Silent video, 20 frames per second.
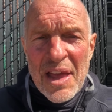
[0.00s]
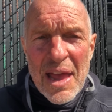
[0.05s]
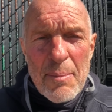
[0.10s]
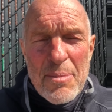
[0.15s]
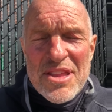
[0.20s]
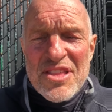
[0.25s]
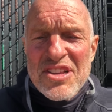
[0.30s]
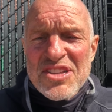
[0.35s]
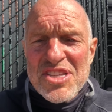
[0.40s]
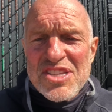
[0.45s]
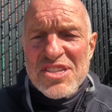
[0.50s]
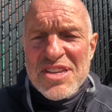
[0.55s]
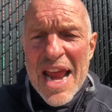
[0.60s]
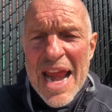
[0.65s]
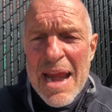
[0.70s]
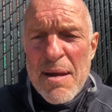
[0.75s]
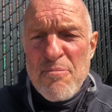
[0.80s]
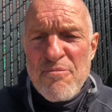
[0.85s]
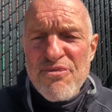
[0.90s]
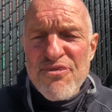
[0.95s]
I mean, the
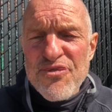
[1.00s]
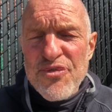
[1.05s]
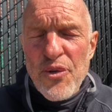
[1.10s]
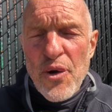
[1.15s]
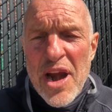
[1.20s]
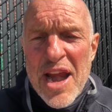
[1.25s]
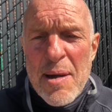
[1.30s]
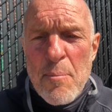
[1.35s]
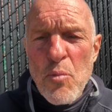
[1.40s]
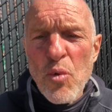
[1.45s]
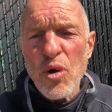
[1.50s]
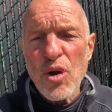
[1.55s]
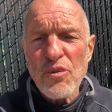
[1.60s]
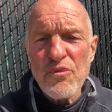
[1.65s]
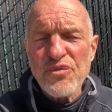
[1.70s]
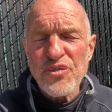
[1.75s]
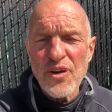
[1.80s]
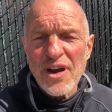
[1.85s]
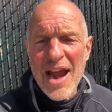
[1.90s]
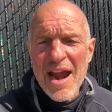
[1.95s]
same framework
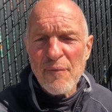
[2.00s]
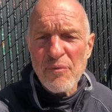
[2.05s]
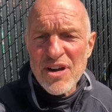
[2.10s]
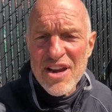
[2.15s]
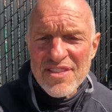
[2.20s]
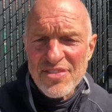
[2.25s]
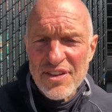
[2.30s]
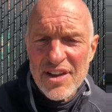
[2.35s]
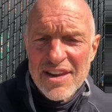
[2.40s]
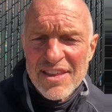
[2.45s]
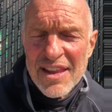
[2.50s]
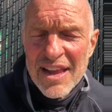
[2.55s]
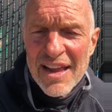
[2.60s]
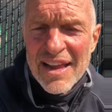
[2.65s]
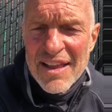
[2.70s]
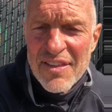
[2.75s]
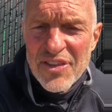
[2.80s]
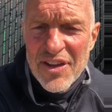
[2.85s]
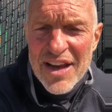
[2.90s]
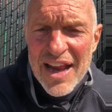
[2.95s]
for everything.
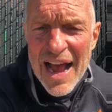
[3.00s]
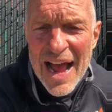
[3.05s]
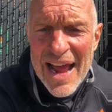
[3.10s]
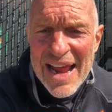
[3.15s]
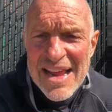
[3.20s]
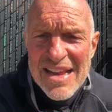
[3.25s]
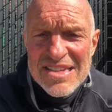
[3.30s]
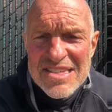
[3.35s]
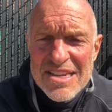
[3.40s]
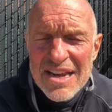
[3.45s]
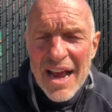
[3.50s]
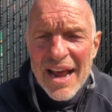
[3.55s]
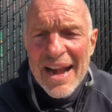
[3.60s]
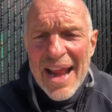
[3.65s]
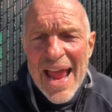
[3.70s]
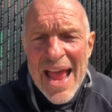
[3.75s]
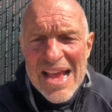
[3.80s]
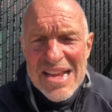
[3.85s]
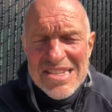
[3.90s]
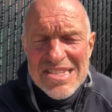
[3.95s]
The guy has got
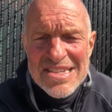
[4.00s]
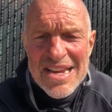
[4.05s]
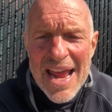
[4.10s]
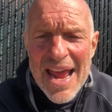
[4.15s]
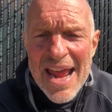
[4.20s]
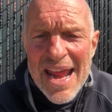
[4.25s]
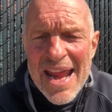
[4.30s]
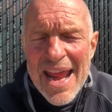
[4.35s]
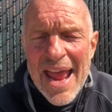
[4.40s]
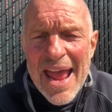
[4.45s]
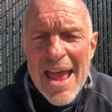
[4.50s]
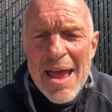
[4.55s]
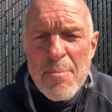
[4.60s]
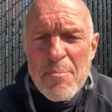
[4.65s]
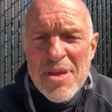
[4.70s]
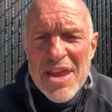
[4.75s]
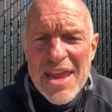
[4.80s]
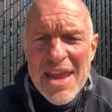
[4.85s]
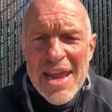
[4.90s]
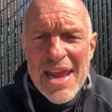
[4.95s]
S A
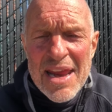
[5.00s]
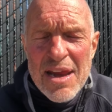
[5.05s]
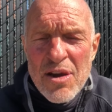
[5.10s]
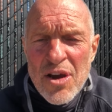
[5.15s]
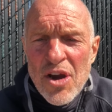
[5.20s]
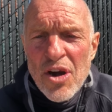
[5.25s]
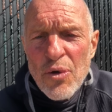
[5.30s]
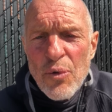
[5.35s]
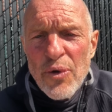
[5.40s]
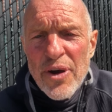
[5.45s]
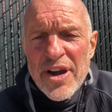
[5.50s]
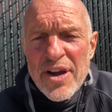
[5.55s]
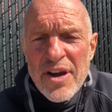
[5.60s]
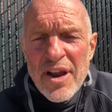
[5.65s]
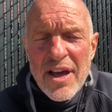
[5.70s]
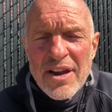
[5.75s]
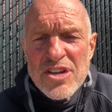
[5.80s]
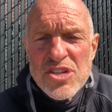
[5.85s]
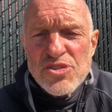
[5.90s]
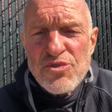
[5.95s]
M E written
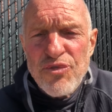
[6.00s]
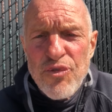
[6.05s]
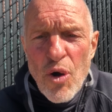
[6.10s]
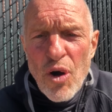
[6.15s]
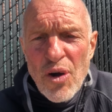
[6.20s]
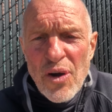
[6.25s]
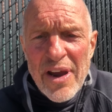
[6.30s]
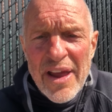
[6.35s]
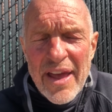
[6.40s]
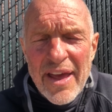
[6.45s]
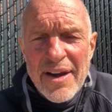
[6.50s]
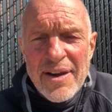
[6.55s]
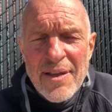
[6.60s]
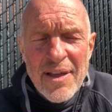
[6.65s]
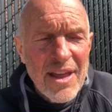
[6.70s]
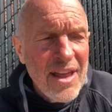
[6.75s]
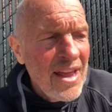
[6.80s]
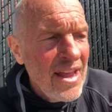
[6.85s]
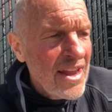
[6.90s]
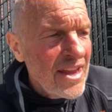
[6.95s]
on his forehead.
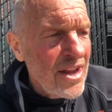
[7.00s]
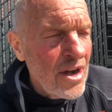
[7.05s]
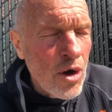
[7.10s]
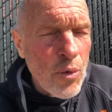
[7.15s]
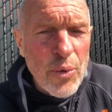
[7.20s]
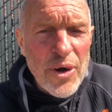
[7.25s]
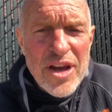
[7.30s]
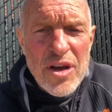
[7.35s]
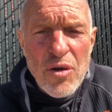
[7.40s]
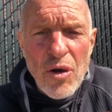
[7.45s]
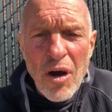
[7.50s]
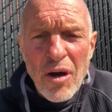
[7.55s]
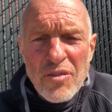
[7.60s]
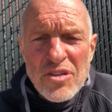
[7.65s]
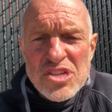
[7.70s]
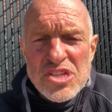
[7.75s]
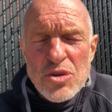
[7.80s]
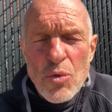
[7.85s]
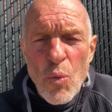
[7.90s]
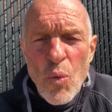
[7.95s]
You know,
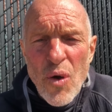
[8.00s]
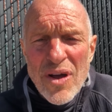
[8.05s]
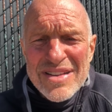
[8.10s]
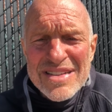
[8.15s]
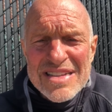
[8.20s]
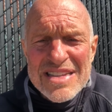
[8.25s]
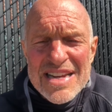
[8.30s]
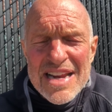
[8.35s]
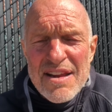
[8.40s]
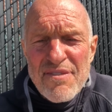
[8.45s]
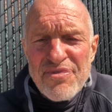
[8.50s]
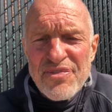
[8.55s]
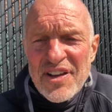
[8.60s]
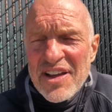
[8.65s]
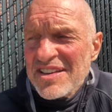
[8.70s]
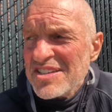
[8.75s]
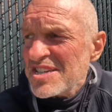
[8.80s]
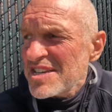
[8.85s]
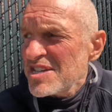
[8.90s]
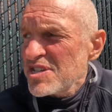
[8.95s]
regardless of what
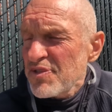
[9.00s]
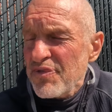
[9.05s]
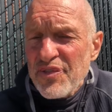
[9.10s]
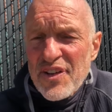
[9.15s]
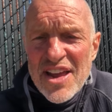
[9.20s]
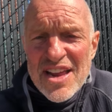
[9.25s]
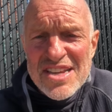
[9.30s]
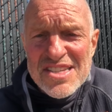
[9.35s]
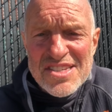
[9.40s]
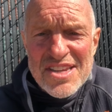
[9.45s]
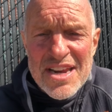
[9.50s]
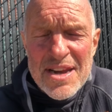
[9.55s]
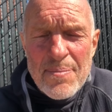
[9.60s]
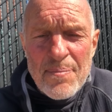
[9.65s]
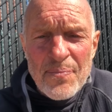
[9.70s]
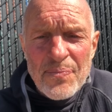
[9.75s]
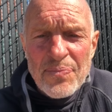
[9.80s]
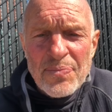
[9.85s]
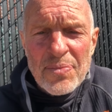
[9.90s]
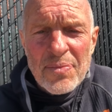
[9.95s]
defense he's
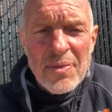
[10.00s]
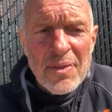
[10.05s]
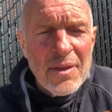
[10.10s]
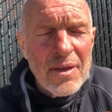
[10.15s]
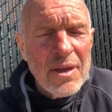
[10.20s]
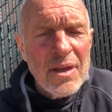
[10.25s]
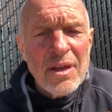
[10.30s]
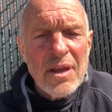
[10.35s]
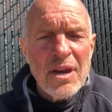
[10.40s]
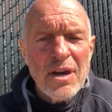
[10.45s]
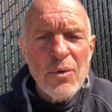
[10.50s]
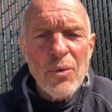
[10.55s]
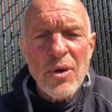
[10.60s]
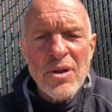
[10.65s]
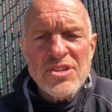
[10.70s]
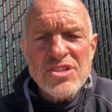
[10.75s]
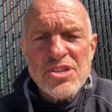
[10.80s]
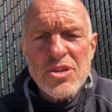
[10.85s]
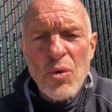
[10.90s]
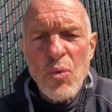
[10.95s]
facing, he
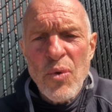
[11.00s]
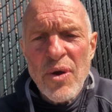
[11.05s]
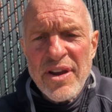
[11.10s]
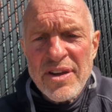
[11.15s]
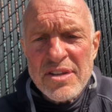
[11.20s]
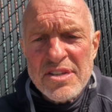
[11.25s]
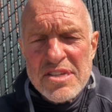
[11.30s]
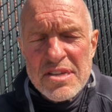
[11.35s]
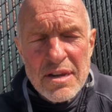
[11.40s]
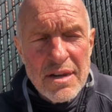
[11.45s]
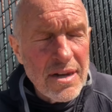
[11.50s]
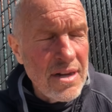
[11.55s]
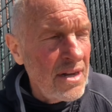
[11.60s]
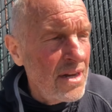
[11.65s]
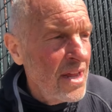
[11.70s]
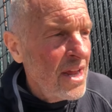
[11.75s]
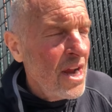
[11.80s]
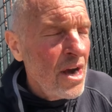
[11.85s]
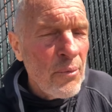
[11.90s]
runs the wing T.